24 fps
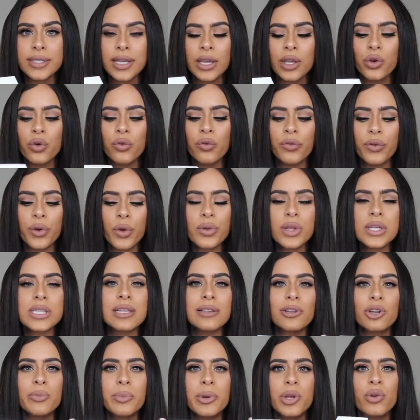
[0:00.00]
Like you feel this a
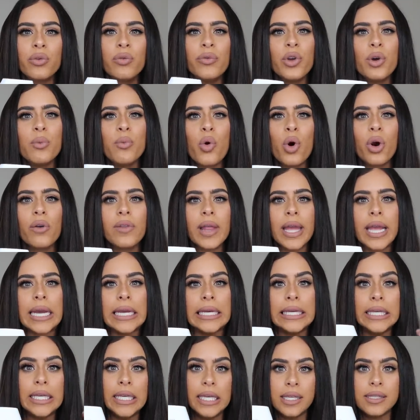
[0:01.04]
little bit, you feel more of like a
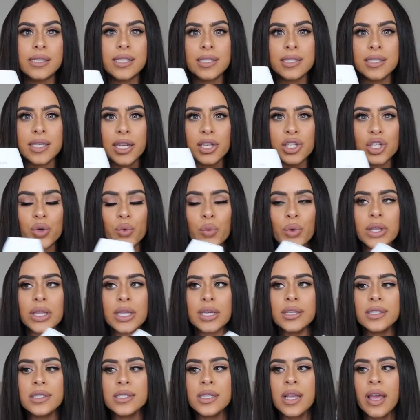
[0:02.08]
heat sensation with
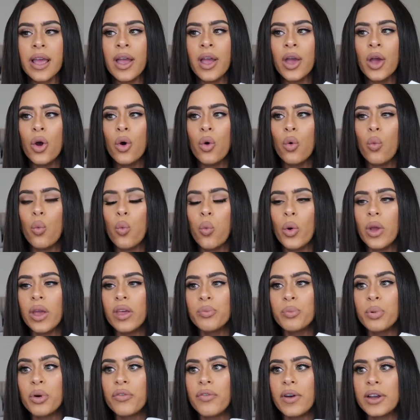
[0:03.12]
this.
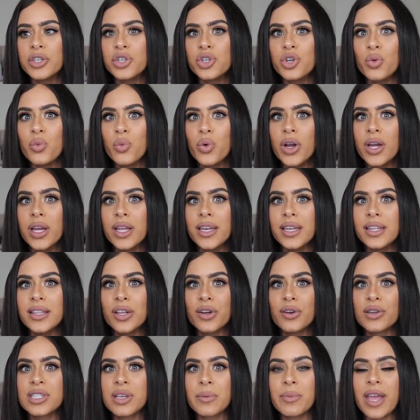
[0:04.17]
With professional one,
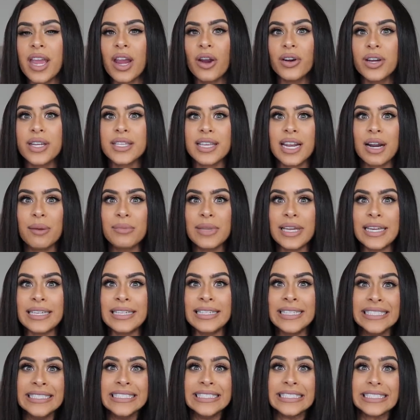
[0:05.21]
there's some areas that I'm like,
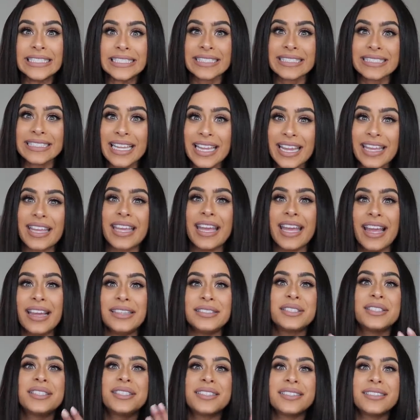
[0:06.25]
like
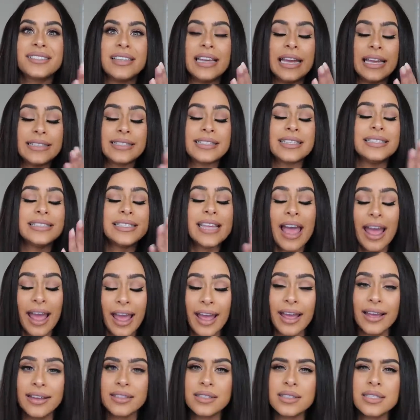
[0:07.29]
it's it's
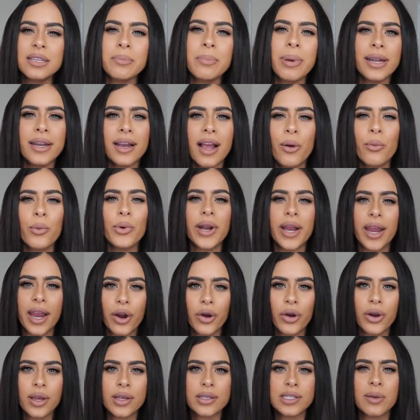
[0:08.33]
intense depending on what
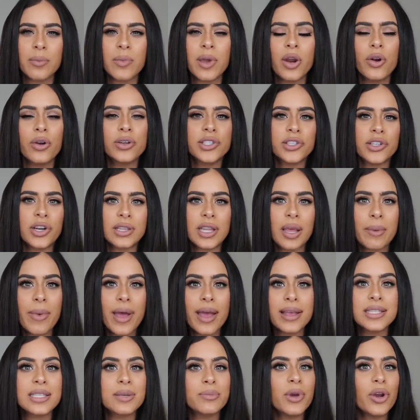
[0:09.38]
area. Some areas are not that
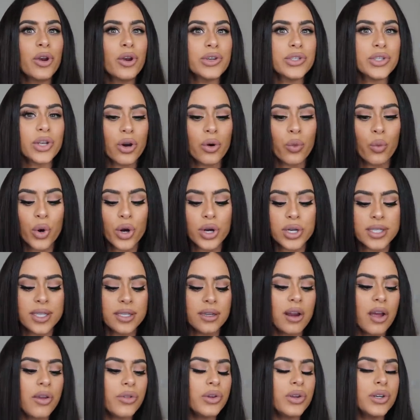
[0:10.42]
bad, some areas are worse
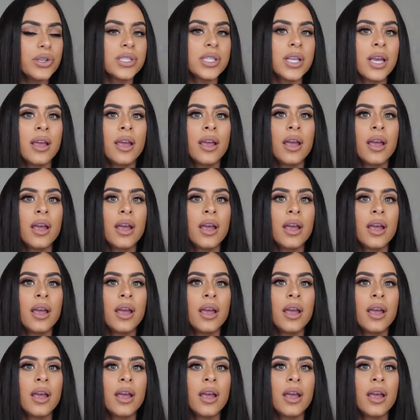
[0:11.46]
than others.